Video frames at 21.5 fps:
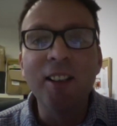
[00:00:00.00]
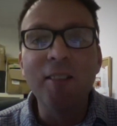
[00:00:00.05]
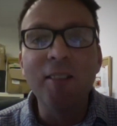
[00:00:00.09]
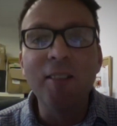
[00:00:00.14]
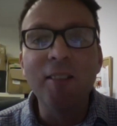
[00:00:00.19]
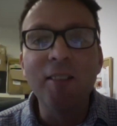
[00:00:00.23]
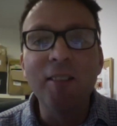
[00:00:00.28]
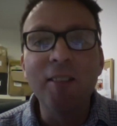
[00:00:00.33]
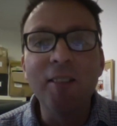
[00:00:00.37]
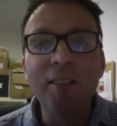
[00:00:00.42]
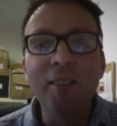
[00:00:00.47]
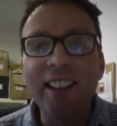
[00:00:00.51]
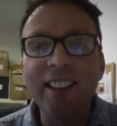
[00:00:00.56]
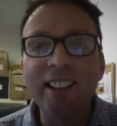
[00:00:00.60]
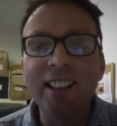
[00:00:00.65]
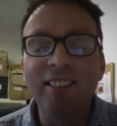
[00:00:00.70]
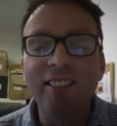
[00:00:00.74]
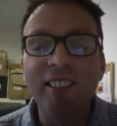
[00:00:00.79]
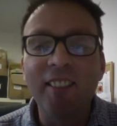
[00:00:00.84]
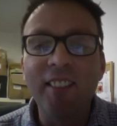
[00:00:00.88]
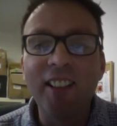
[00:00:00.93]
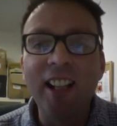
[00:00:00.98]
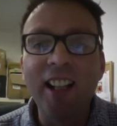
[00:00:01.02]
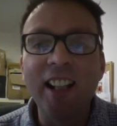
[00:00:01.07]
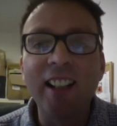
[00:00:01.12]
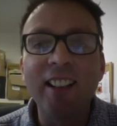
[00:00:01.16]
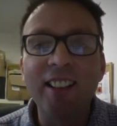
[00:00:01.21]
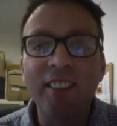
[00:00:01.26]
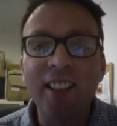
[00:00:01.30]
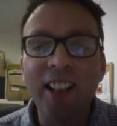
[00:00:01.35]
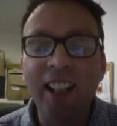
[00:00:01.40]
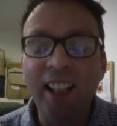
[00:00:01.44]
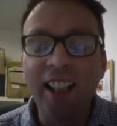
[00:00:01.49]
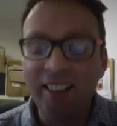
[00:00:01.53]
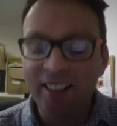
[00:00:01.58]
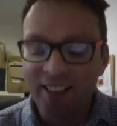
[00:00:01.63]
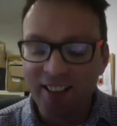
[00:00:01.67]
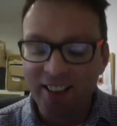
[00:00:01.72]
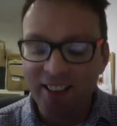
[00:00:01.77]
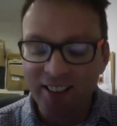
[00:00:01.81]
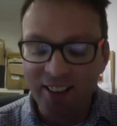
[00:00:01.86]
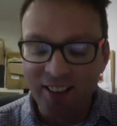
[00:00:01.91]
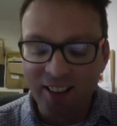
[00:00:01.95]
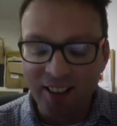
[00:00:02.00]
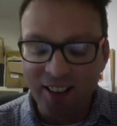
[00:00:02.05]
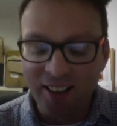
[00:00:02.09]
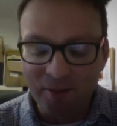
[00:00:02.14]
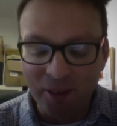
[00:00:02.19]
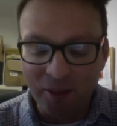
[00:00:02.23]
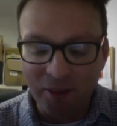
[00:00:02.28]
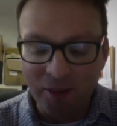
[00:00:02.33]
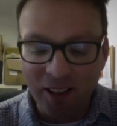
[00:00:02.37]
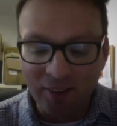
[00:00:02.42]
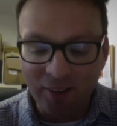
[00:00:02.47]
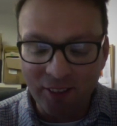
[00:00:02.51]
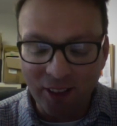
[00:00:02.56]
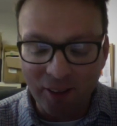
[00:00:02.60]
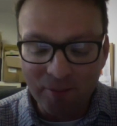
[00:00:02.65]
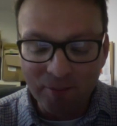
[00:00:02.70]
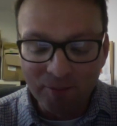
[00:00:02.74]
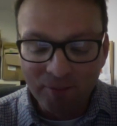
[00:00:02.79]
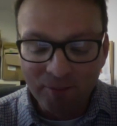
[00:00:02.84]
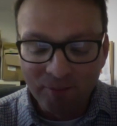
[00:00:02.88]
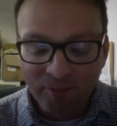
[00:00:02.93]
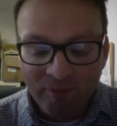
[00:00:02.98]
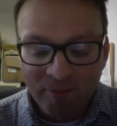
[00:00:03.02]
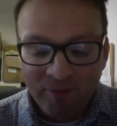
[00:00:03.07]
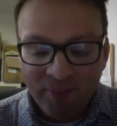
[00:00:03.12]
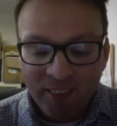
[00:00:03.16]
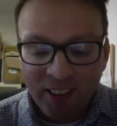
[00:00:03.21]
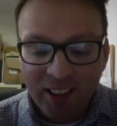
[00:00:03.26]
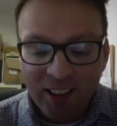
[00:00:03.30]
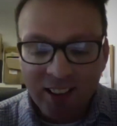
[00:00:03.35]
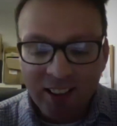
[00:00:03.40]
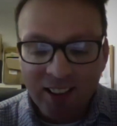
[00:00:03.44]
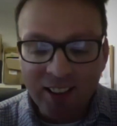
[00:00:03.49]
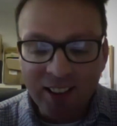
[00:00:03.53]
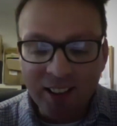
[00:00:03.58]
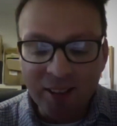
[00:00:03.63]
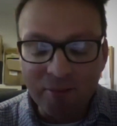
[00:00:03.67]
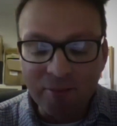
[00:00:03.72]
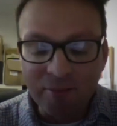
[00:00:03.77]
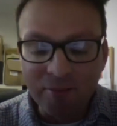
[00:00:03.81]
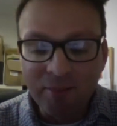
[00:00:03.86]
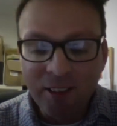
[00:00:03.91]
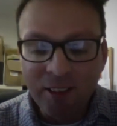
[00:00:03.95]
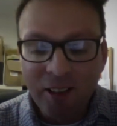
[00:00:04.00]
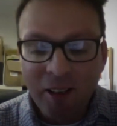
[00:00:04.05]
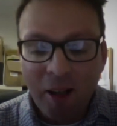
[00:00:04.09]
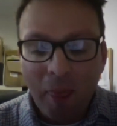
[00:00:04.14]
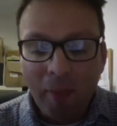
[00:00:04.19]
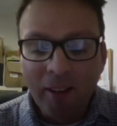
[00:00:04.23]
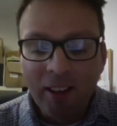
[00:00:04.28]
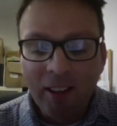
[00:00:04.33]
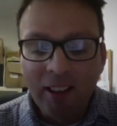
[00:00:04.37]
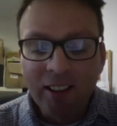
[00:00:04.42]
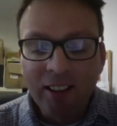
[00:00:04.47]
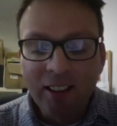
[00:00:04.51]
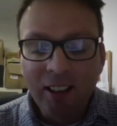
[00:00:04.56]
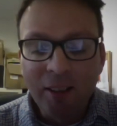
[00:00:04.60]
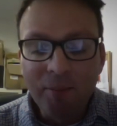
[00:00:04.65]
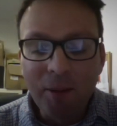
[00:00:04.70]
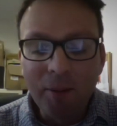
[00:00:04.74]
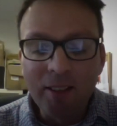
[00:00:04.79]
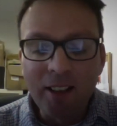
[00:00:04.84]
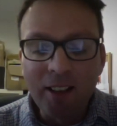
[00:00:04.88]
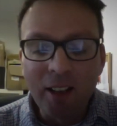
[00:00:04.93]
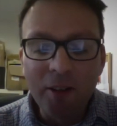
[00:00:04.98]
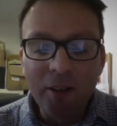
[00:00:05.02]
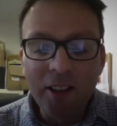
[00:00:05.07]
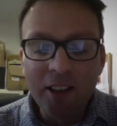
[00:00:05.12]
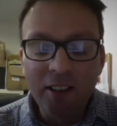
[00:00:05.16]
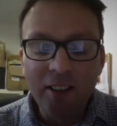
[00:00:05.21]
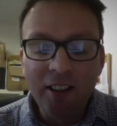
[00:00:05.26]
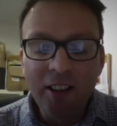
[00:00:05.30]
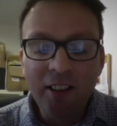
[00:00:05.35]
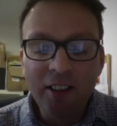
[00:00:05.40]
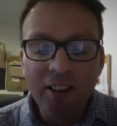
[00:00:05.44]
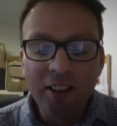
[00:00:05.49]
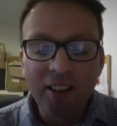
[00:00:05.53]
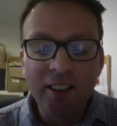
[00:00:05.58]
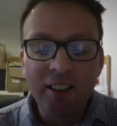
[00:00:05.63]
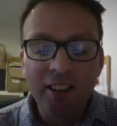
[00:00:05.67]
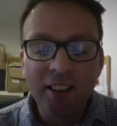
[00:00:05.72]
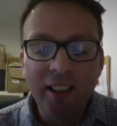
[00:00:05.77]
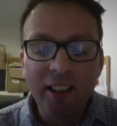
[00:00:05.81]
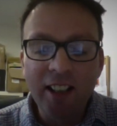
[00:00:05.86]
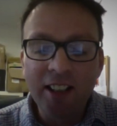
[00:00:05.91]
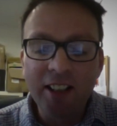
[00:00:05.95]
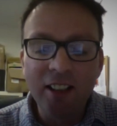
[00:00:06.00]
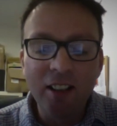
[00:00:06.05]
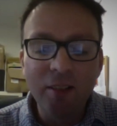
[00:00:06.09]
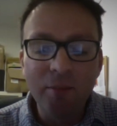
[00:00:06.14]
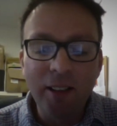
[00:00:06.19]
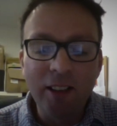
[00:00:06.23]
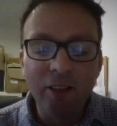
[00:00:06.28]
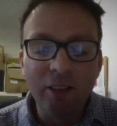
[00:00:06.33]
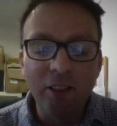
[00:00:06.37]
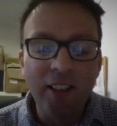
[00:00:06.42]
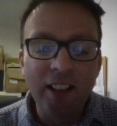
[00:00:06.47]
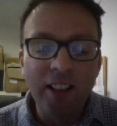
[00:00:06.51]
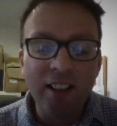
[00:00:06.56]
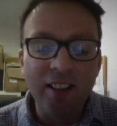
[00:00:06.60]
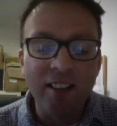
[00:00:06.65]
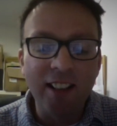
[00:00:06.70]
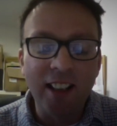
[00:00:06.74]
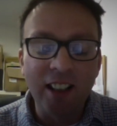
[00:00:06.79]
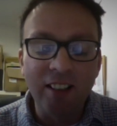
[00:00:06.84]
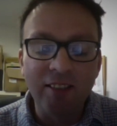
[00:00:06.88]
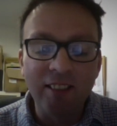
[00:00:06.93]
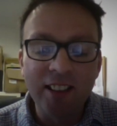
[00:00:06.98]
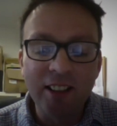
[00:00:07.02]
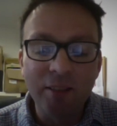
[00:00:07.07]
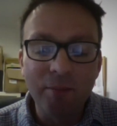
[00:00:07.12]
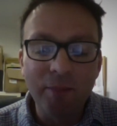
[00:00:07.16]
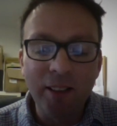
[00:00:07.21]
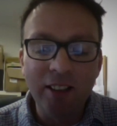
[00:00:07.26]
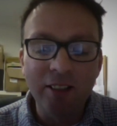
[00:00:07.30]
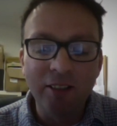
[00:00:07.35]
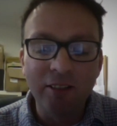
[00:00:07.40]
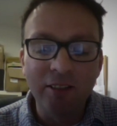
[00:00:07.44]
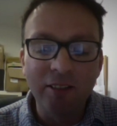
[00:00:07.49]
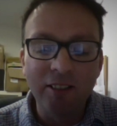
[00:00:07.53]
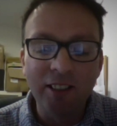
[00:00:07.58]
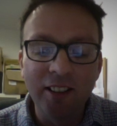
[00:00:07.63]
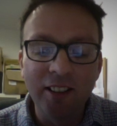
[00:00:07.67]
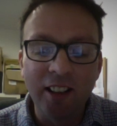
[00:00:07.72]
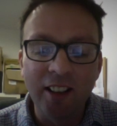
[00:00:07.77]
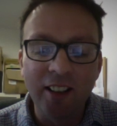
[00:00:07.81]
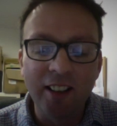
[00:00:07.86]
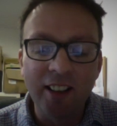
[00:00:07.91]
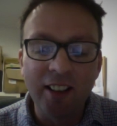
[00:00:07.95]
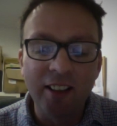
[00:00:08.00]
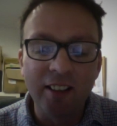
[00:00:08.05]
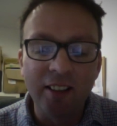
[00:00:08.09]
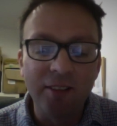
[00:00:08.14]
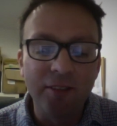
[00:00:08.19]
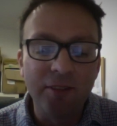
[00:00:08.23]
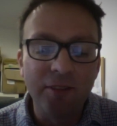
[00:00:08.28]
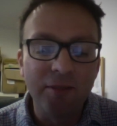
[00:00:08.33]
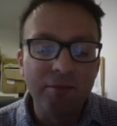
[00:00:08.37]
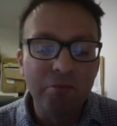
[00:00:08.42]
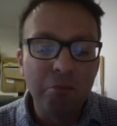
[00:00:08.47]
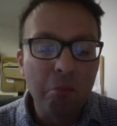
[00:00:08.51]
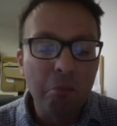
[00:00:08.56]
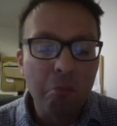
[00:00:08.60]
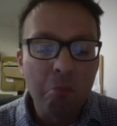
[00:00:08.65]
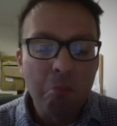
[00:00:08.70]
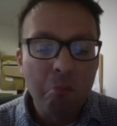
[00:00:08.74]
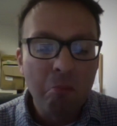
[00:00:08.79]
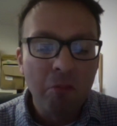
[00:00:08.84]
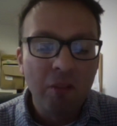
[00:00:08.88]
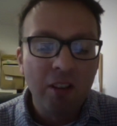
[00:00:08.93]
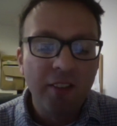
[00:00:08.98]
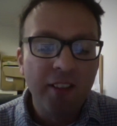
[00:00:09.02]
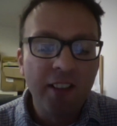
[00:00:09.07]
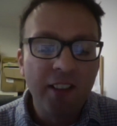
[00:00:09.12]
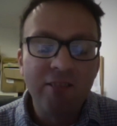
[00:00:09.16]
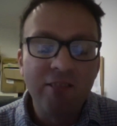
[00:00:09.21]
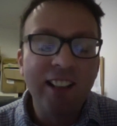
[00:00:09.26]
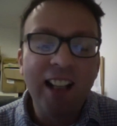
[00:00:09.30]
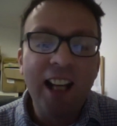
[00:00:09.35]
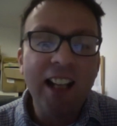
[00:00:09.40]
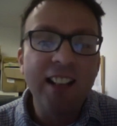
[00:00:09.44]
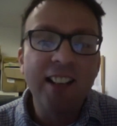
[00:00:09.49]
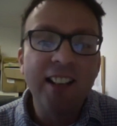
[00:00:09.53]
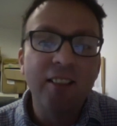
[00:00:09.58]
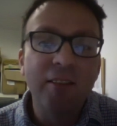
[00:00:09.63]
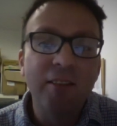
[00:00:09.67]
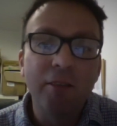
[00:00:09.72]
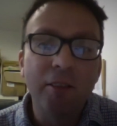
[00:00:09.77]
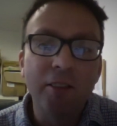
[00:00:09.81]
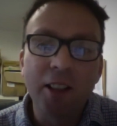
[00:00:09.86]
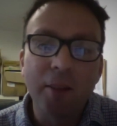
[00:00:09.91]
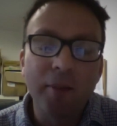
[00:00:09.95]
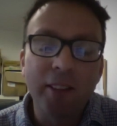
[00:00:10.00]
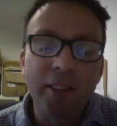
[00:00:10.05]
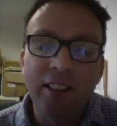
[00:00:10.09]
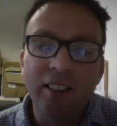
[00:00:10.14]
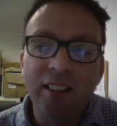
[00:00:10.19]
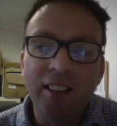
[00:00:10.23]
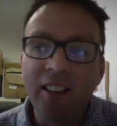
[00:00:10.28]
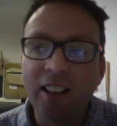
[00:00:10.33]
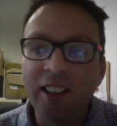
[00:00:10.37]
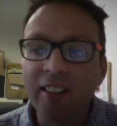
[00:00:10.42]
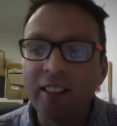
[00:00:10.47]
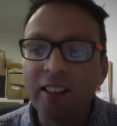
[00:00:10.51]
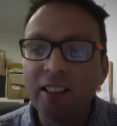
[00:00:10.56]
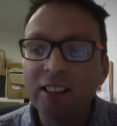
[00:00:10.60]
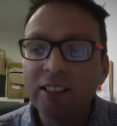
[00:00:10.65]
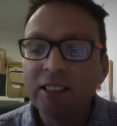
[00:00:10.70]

read Nietzsche and the letters of Keats um, yeah. or whatever. Yeah. Um, and people say, well, oh, we should, you should, it shouldn't be called the idler. It should be called, the sort of the creative or something like that.